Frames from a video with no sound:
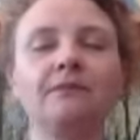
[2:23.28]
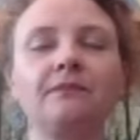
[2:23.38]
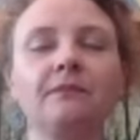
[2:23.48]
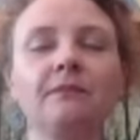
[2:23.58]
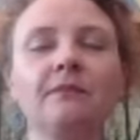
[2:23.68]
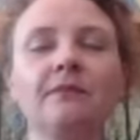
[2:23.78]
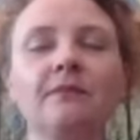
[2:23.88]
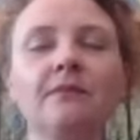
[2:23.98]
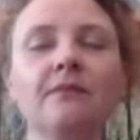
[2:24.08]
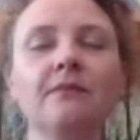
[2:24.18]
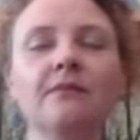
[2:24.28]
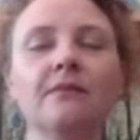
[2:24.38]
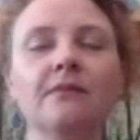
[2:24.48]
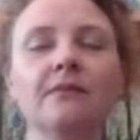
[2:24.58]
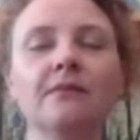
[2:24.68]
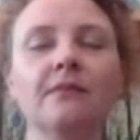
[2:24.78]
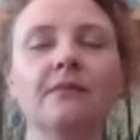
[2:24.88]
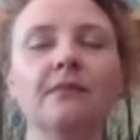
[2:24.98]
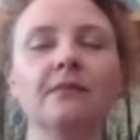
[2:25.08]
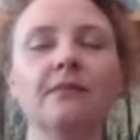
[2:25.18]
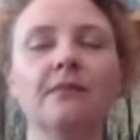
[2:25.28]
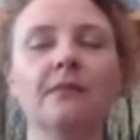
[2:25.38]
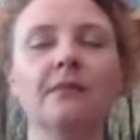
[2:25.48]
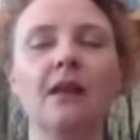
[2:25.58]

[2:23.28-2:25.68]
Nobody speaks.